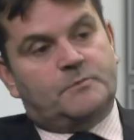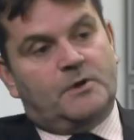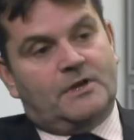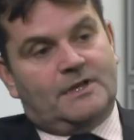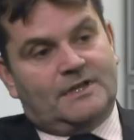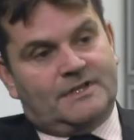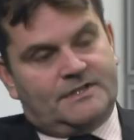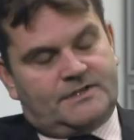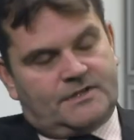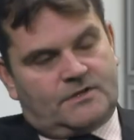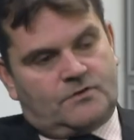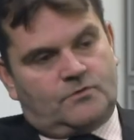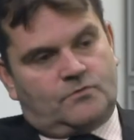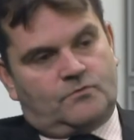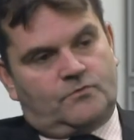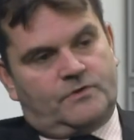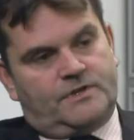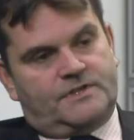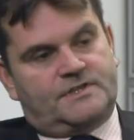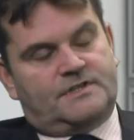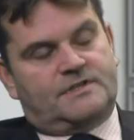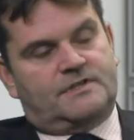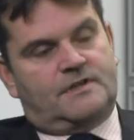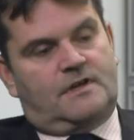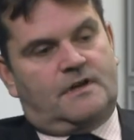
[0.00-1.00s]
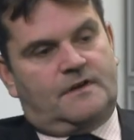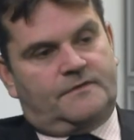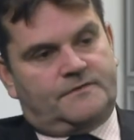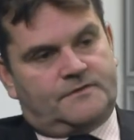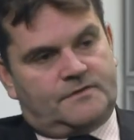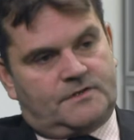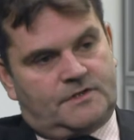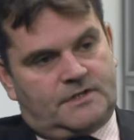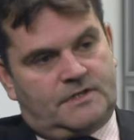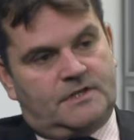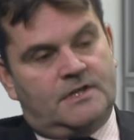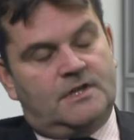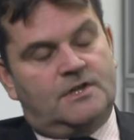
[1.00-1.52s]
political risks after
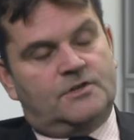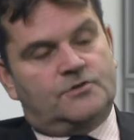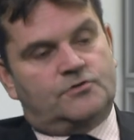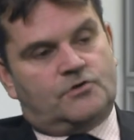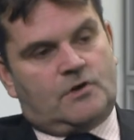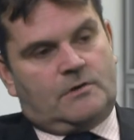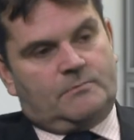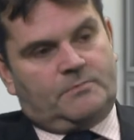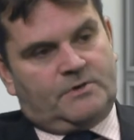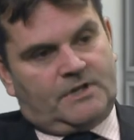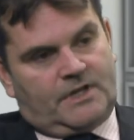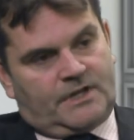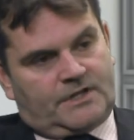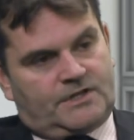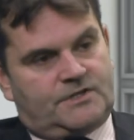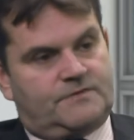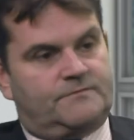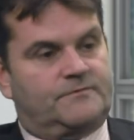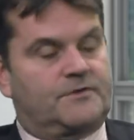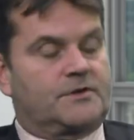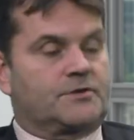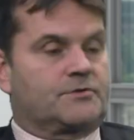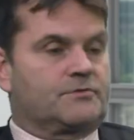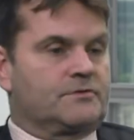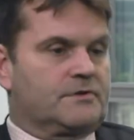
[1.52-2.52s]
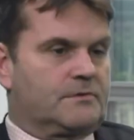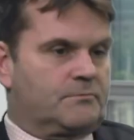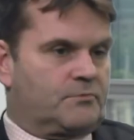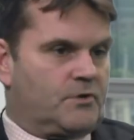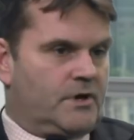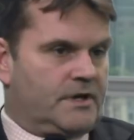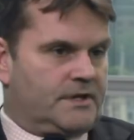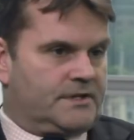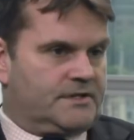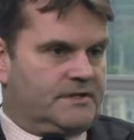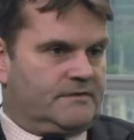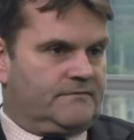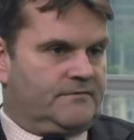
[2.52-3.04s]
the Trump election victory and the
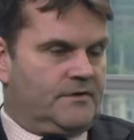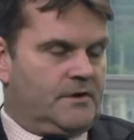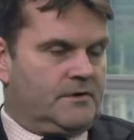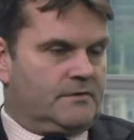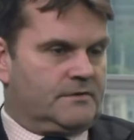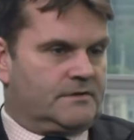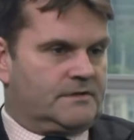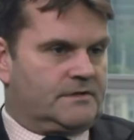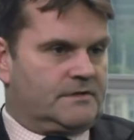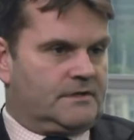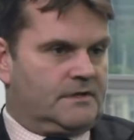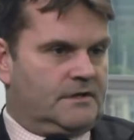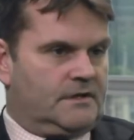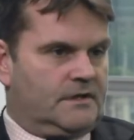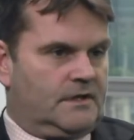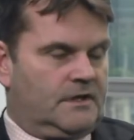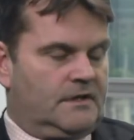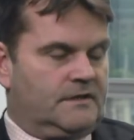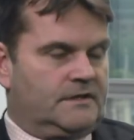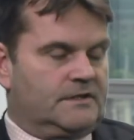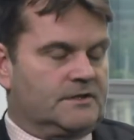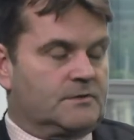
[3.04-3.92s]
Brexit vote uh, in